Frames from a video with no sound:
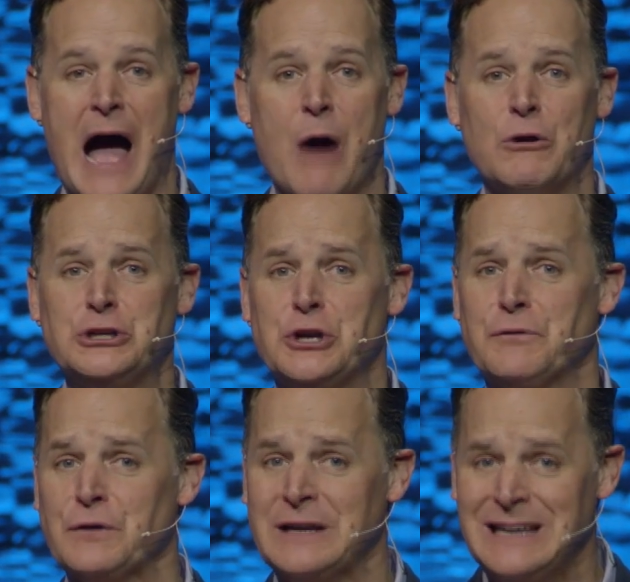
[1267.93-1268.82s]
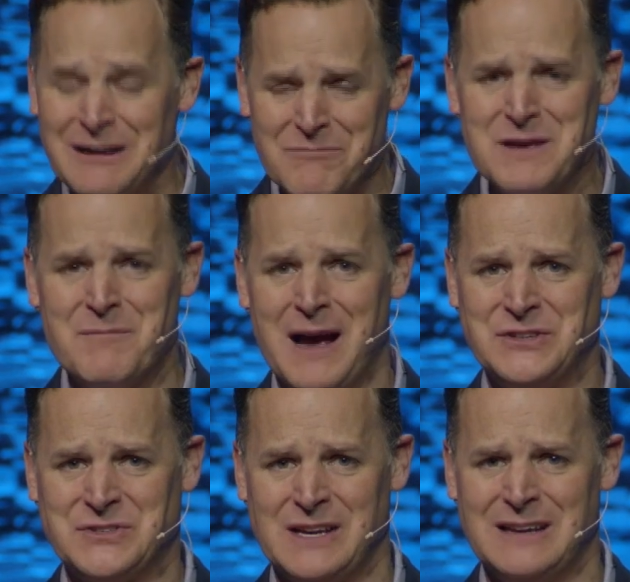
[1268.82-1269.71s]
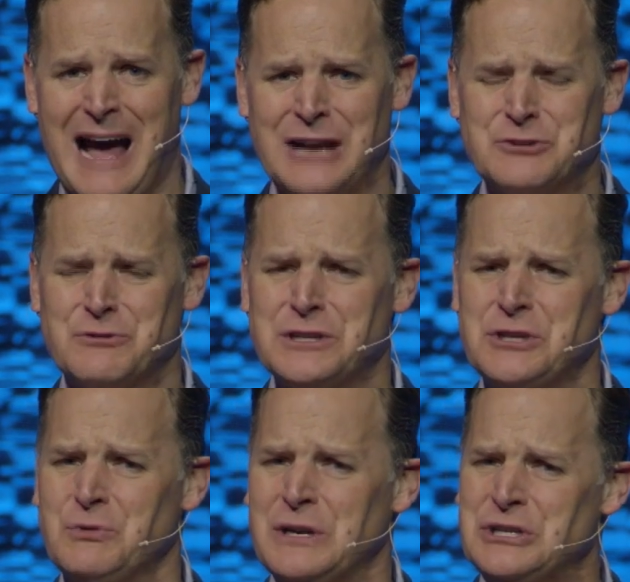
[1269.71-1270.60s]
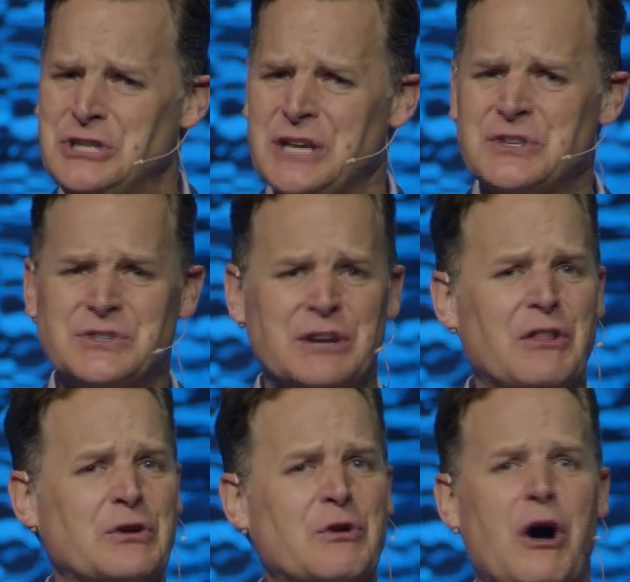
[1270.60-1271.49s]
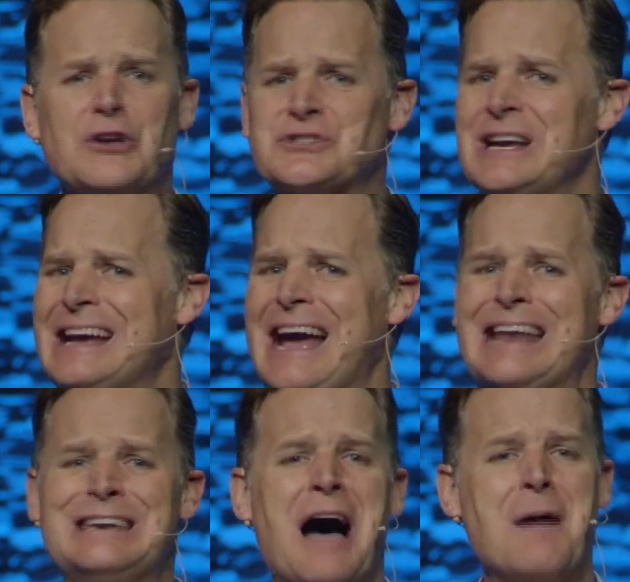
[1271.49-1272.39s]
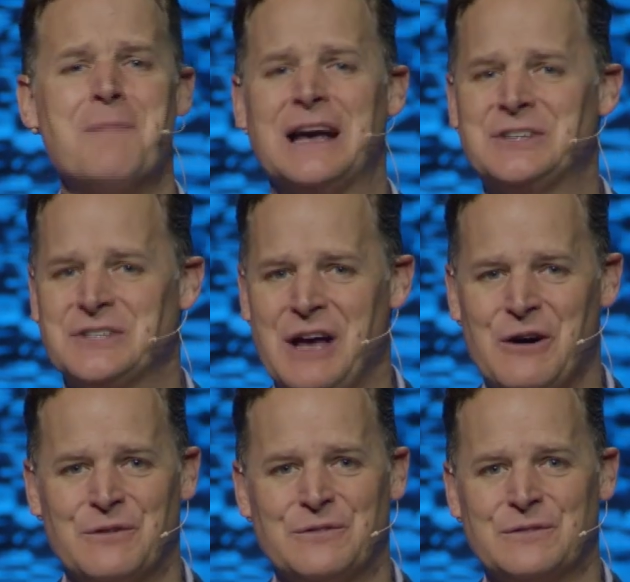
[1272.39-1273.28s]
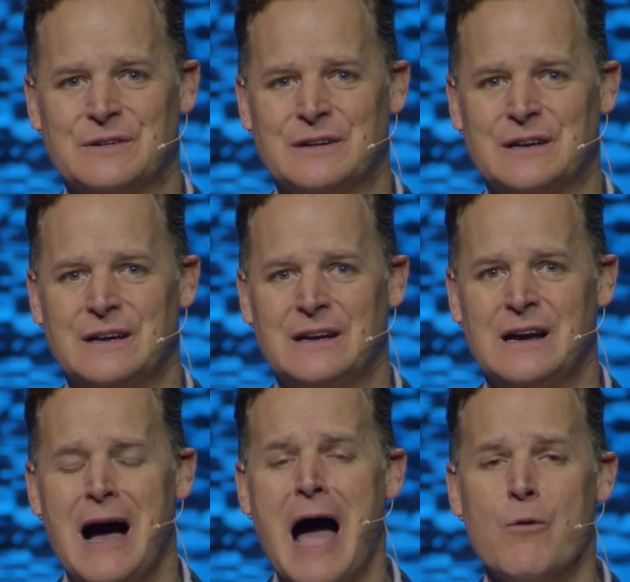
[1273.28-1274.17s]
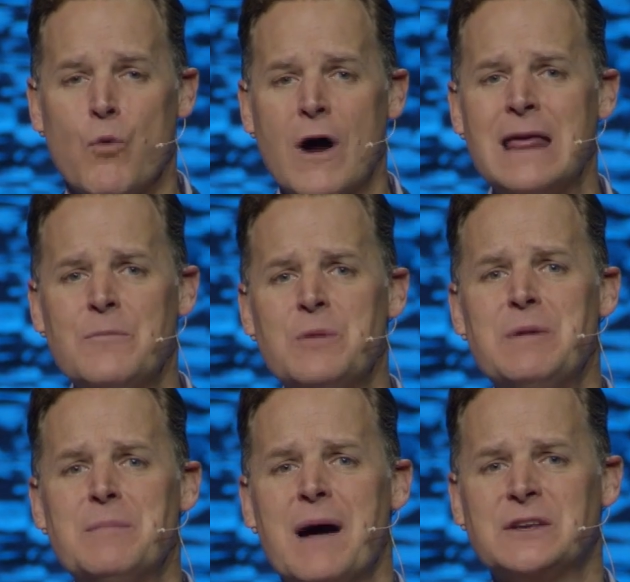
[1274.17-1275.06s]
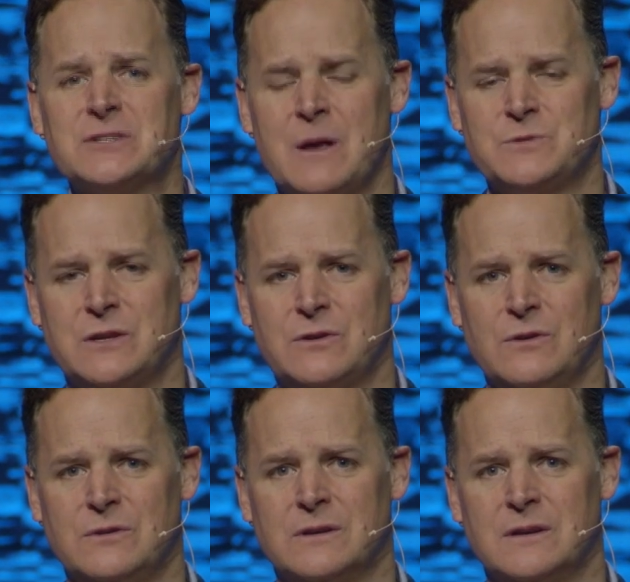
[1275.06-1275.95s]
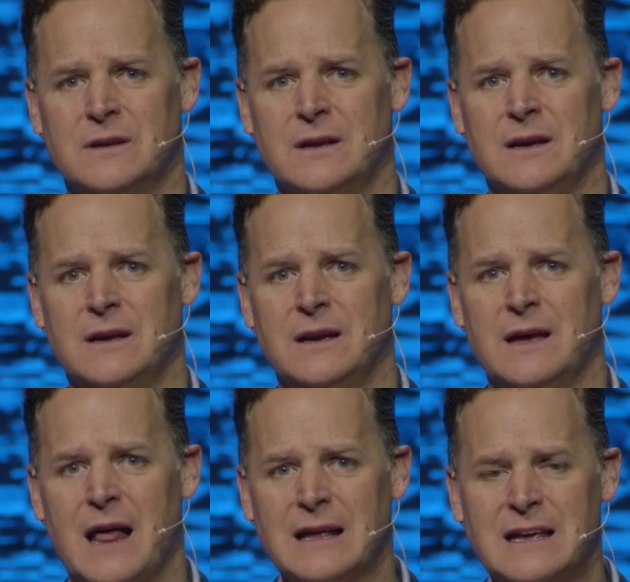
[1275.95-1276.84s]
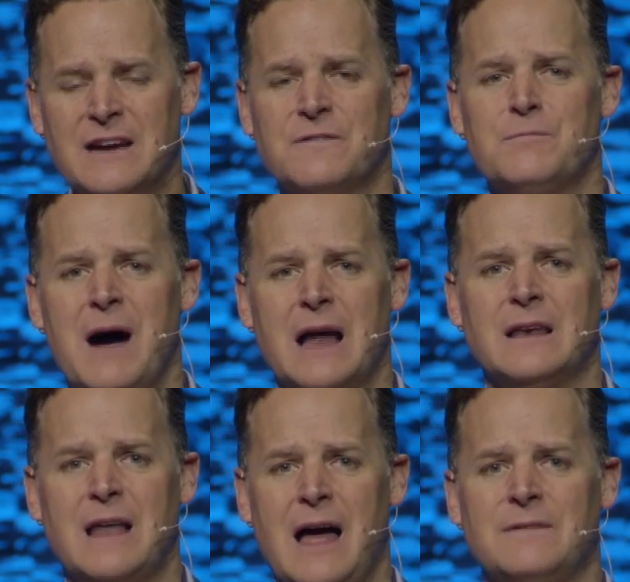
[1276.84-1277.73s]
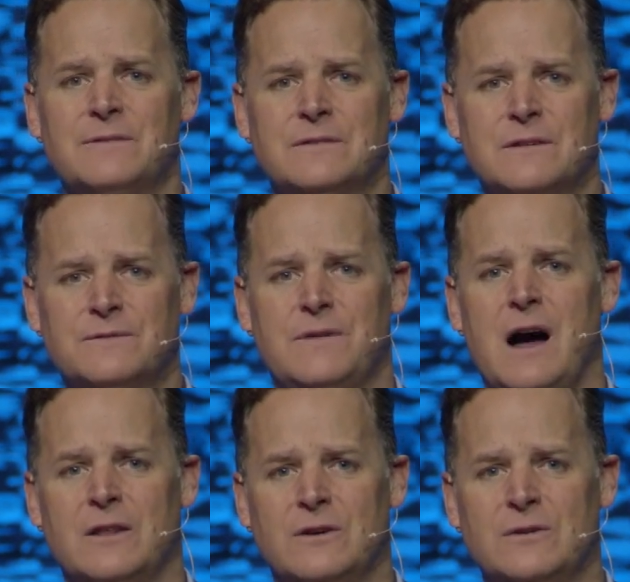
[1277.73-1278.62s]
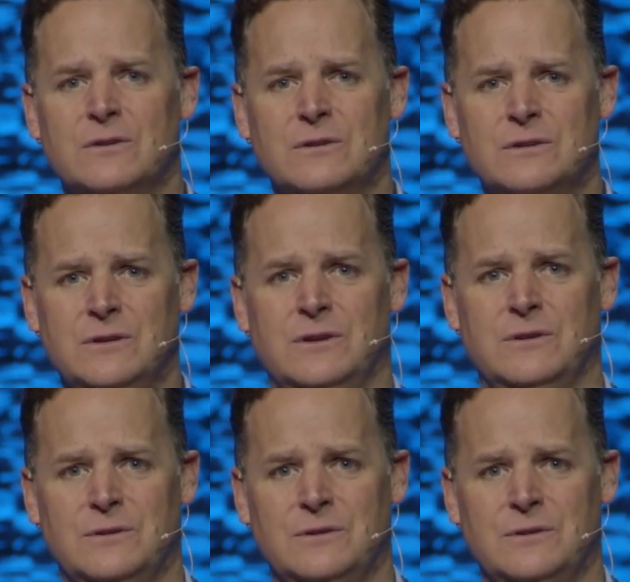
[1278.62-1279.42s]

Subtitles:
I want you to forgive me of my sin. I trust in what Jesus did on the cross and not myself. I want him to be my substitute. And I give my life to follow you.